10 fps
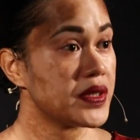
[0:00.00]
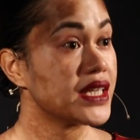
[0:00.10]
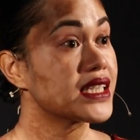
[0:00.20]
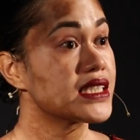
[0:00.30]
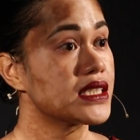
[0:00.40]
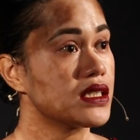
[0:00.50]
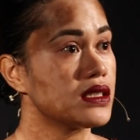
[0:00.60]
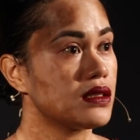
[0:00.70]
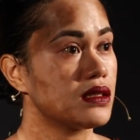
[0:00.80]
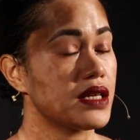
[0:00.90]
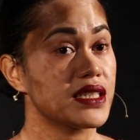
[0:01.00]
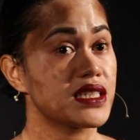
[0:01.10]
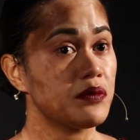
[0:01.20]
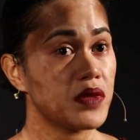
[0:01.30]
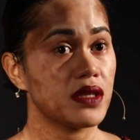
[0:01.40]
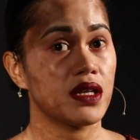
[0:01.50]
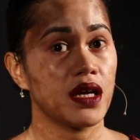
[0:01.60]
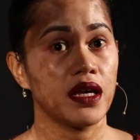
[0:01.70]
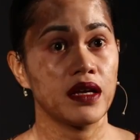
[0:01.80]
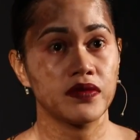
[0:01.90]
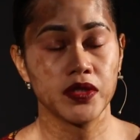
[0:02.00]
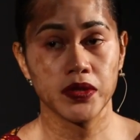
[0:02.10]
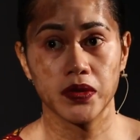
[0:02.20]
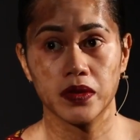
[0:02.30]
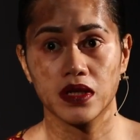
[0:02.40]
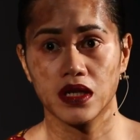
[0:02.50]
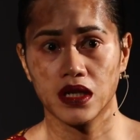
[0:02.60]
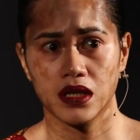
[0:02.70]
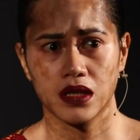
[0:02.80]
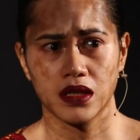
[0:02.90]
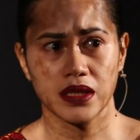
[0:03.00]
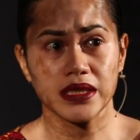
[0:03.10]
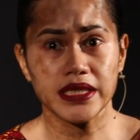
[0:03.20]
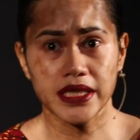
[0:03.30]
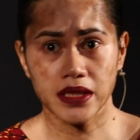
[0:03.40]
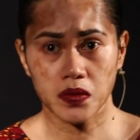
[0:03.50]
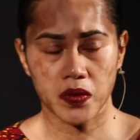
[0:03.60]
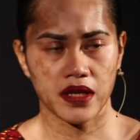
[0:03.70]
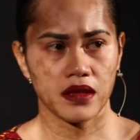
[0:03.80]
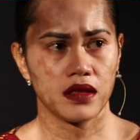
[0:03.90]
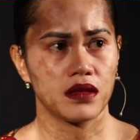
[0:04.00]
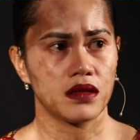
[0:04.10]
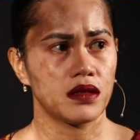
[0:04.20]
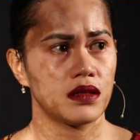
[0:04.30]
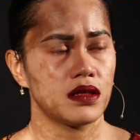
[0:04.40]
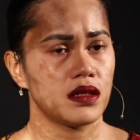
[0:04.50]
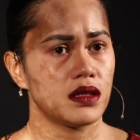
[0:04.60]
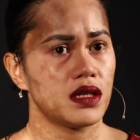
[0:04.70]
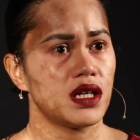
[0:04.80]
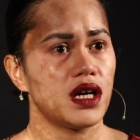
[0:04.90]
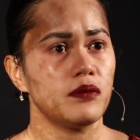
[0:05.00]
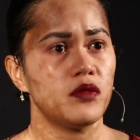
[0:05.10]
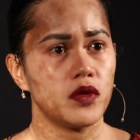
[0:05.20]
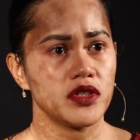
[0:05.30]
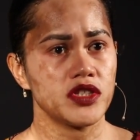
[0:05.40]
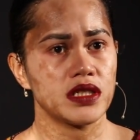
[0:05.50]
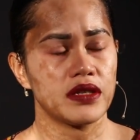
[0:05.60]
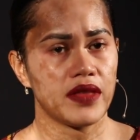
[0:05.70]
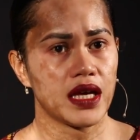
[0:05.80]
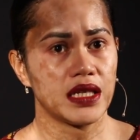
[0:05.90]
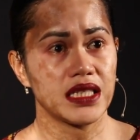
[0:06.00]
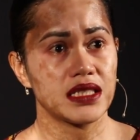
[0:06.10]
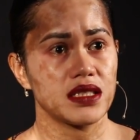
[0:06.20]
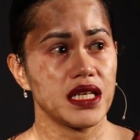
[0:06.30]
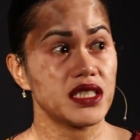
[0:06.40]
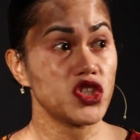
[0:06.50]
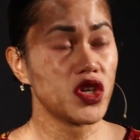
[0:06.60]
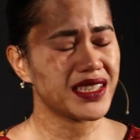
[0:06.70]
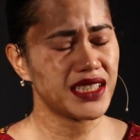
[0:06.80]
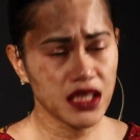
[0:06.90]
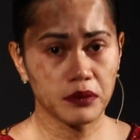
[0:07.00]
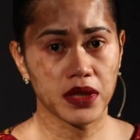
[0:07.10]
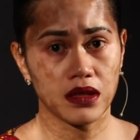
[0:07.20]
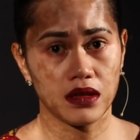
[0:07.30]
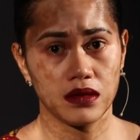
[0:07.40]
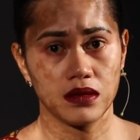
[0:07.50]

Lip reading: be external and something that I have to deal with, I'm fortunate that it's not terminal,